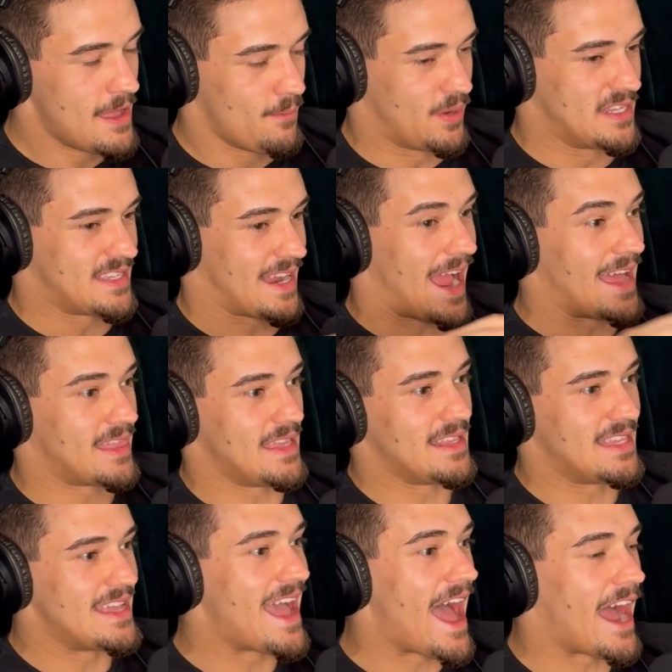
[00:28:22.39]
But he's like, I
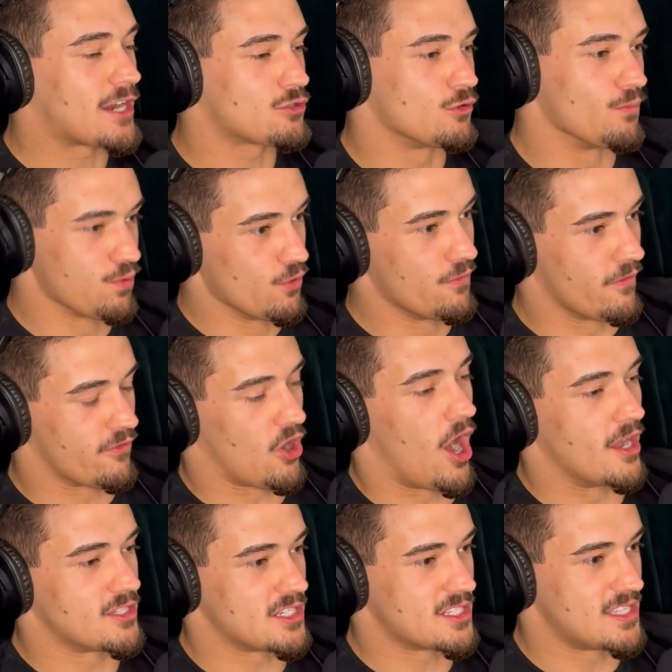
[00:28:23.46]
think the actual proof of
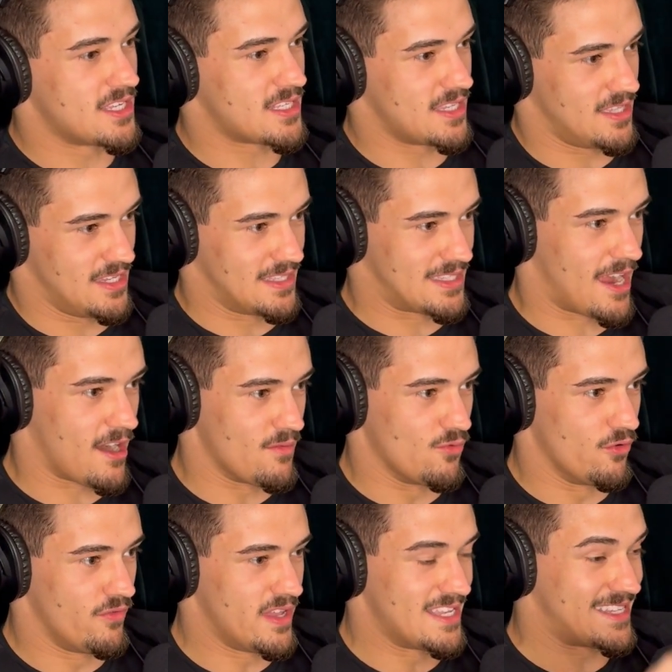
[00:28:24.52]
consciousness in the entire
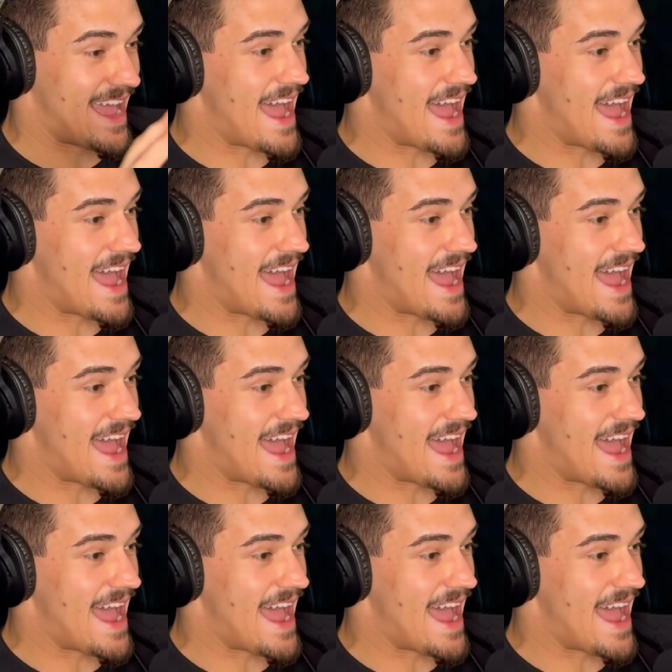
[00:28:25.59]
movie is